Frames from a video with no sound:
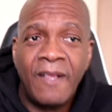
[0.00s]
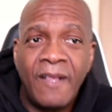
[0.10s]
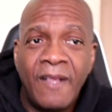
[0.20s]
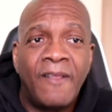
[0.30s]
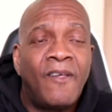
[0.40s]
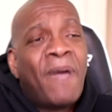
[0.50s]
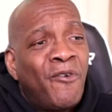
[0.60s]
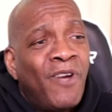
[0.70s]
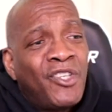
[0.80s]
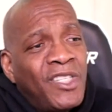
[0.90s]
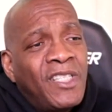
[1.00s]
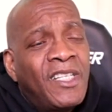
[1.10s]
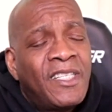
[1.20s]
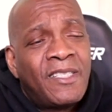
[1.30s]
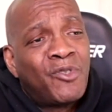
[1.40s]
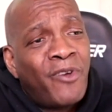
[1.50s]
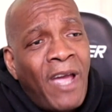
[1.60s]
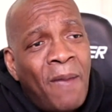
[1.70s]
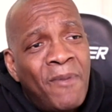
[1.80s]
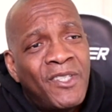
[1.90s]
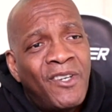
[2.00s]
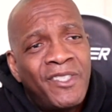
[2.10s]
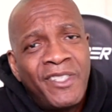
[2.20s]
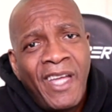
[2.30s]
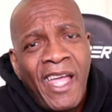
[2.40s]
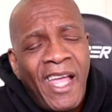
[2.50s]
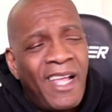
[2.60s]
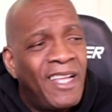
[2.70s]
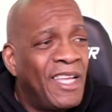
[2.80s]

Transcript: Okay, my Russian subscribers on here,